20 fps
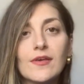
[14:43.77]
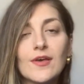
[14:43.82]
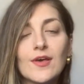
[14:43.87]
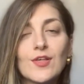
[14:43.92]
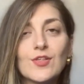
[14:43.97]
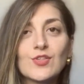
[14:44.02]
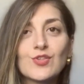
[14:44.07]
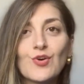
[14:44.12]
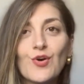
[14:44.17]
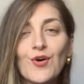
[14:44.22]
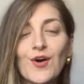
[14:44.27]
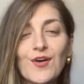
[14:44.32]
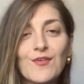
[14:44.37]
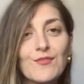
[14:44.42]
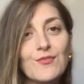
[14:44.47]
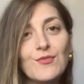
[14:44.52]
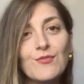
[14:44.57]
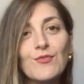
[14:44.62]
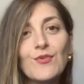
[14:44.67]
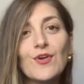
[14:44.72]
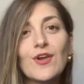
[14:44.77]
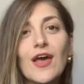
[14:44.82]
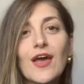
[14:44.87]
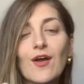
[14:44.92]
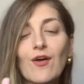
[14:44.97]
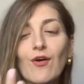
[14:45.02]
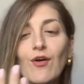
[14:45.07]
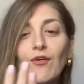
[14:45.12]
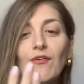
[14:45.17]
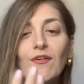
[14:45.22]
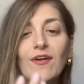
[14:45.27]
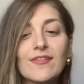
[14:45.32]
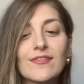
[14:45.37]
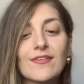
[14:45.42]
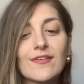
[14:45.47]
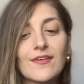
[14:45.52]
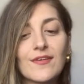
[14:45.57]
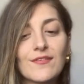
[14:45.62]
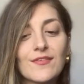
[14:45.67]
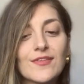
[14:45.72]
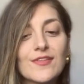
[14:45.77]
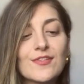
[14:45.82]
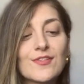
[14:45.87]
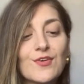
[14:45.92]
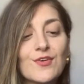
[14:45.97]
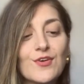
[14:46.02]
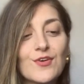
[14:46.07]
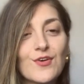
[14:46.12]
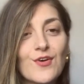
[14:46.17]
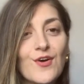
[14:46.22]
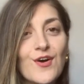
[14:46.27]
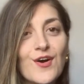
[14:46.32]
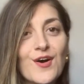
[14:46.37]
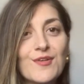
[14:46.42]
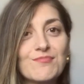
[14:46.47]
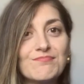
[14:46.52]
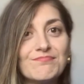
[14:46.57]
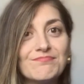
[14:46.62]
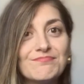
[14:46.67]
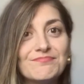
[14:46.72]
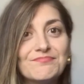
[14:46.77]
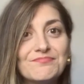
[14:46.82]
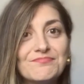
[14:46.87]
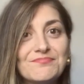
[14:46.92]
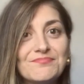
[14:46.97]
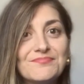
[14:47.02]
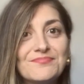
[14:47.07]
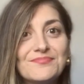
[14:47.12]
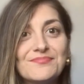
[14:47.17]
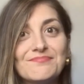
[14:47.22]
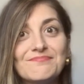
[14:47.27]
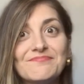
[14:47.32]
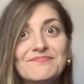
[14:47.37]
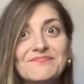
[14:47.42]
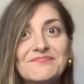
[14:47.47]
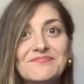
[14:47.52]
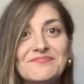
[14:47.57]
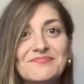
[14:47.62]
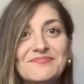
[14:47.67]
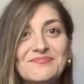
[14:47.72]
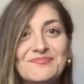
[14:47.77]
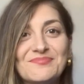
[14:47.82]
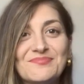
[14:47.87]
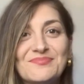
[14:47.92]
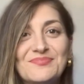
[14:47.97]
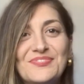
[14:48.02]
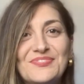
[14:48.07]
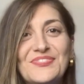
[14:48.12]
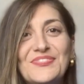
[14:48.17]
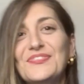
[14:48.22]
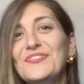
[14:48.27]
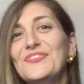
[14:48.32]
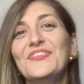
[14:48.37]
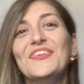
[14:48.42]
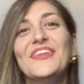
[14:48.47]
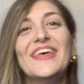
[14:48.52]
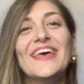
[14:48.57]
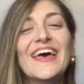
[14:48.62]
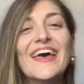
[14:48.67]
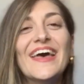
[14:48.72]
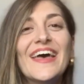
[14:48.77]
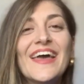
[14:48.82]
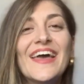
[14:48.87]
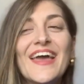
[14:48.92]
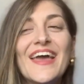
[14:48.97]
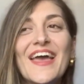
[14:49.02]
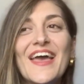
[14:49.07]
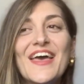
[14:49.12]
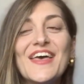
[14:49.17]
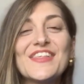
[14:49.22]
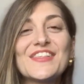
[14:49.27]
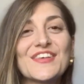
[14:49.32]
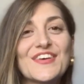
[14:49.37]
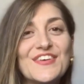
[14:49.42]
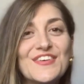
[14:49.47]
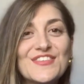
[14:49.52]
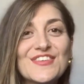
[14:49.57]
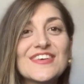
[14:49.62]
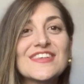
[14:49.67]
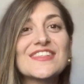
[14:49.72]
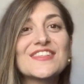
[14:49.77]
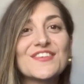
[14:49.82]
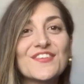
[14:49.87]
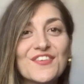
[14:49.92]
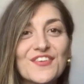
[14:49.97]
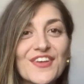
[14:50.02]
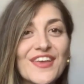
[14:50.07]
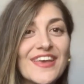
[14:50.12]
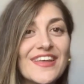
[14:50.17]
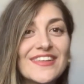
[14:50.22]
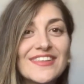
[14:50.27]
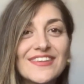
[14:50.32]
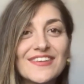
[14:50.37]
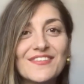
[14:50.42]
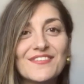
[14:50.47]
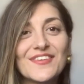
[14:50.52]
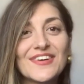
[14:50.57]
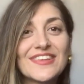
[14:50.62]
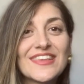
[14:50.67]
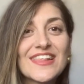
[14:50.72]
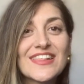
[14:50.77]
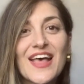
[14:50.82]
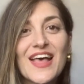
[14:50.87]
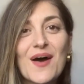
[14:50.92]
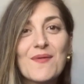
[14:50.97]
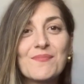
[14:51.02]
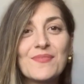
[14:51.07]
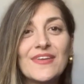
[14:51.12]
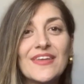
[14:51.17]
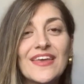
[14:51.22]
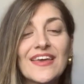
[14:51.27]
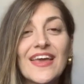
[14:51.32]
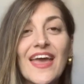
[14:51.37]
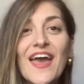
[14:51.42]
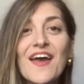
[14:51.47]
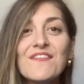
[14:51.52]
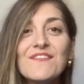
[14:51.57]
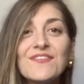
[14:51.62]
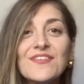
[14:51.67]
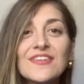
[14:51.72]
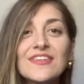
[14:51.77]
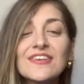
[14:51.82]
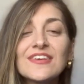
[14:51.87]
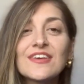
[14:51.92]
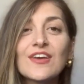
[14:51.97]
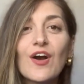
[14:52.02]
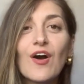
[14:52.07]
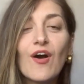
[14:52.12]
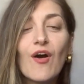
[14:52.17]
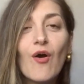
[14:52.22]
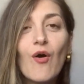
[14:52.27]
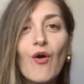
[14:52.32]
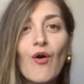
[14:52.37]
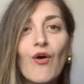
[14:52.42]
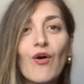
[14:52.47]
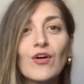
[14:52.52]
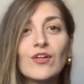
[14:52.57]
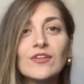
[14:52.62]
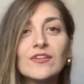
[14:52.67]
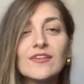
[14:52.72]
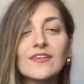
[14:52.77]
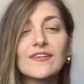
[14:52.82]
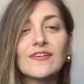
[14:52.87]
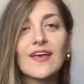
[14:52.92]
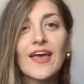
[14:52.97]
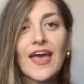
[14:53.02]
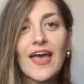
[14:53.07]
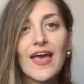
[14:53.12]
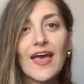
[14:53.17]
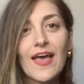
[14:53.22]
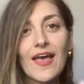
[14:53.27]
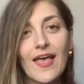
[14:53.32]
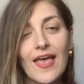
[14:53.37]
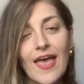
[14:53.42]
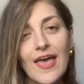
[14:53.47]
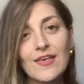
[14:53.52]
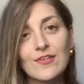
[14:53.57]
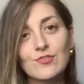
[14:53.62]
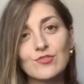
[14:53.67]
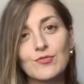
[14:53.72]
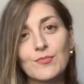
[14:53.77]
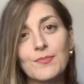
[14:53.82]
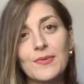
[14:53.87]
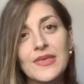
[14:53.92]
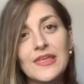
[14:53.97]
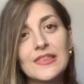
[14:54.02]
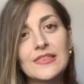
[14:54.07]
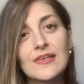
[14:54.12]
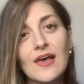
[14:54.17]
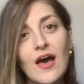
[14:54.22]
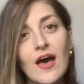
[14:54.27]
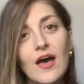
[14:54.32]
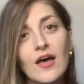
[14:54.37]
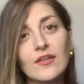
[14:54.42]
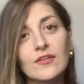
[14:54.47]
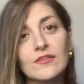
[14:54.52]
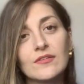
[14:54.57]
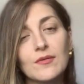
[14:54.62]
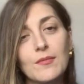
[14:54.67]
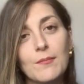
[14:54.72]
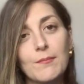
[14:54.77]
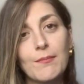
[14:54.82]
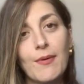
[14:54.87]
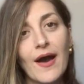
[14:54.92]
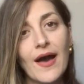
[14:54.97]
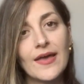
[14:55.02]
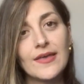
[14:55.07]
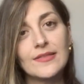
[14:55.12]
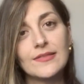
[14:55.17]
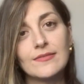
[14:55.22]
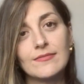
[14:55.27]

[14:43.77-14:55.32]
So we were like always like, what is going on? So you just read what is happening. Everything all has to be done by